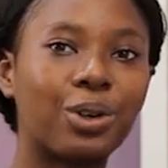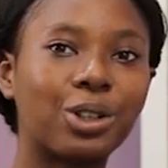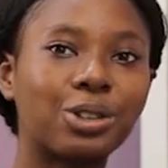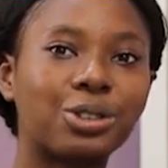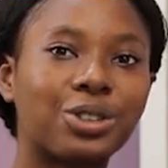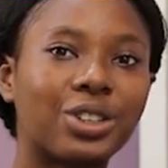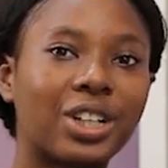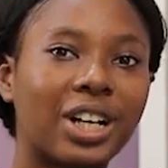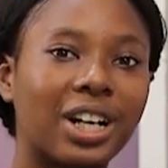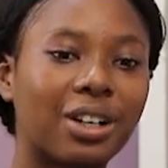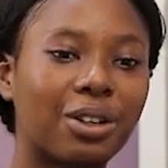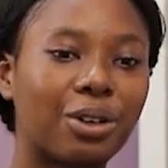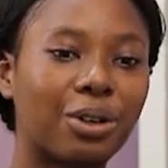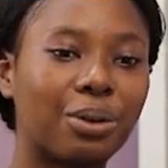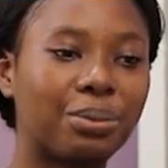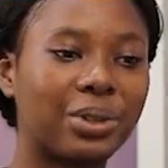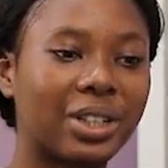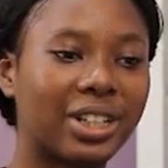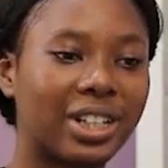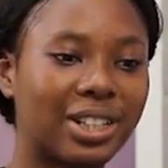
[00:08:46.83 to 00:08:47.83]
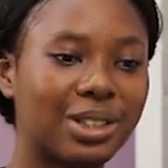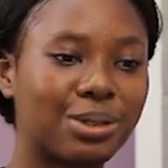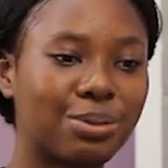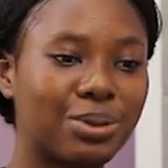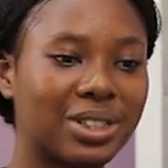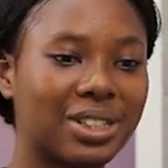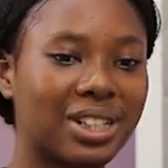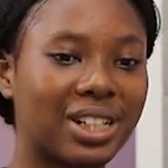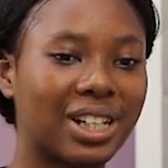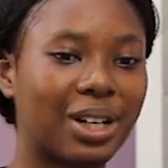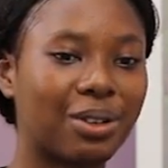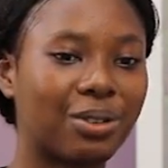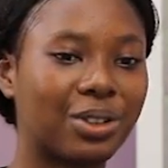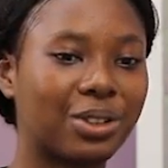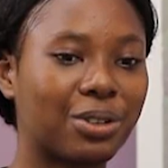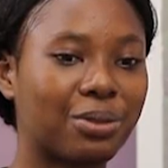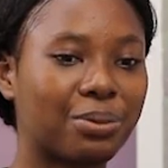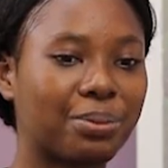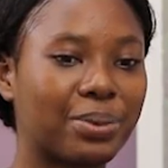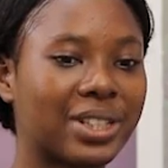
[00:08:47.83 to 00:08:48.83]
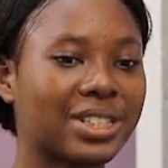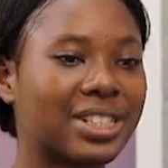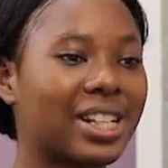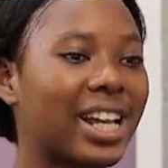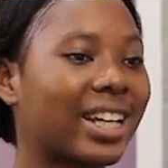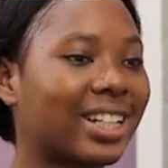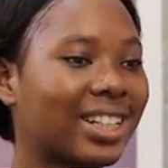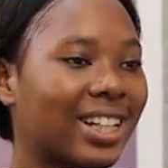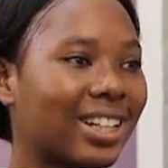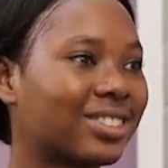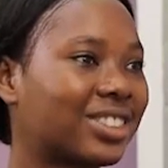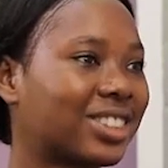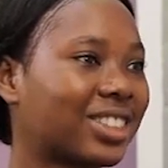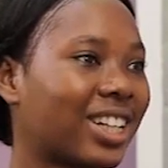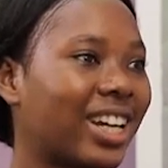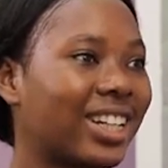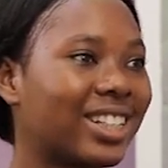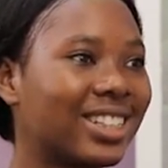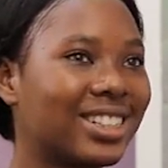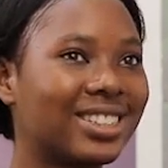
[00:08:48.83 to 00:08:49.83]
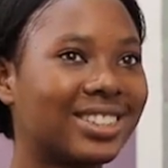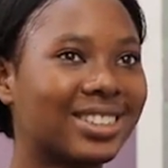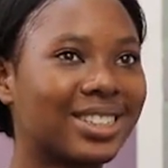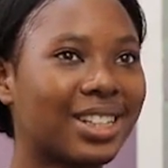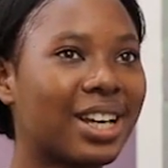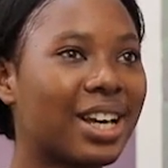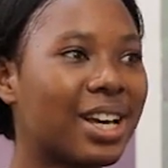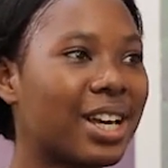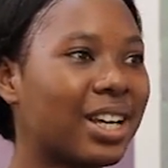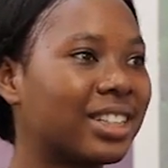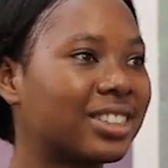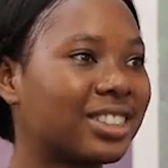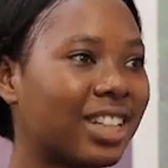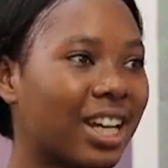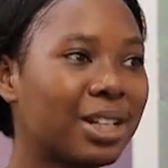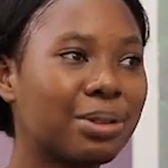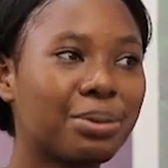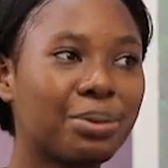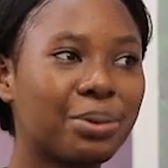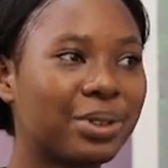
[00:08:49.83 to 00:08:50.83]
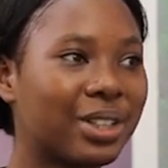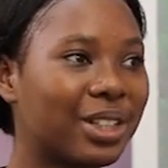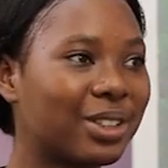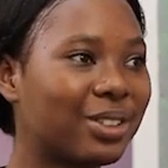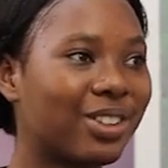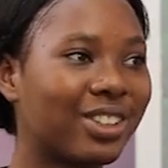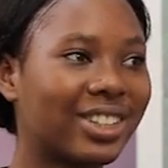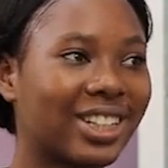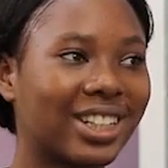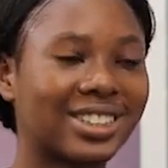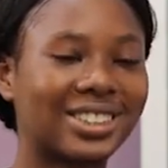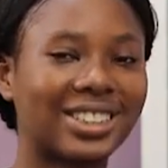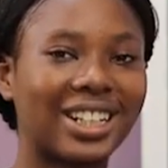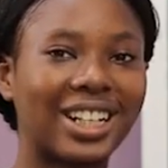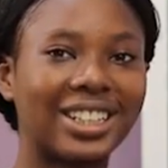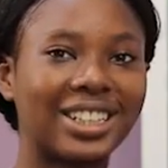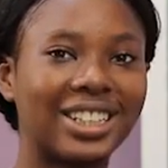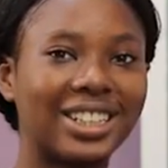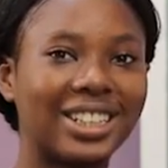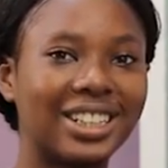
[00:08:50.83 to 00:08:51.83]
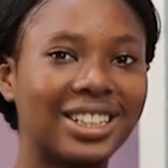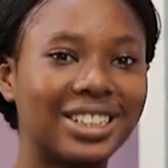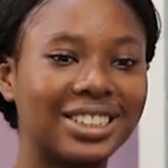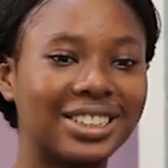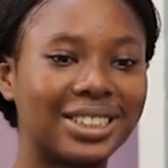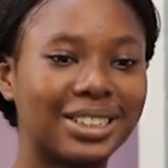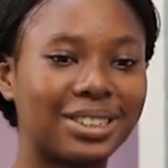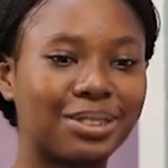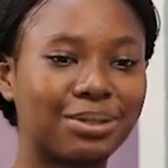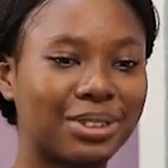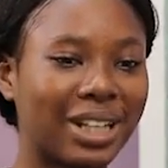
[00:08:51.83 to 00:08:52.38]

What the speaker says: Once you can't communicate with the language of the person, like now Chinese people, they don't understand English.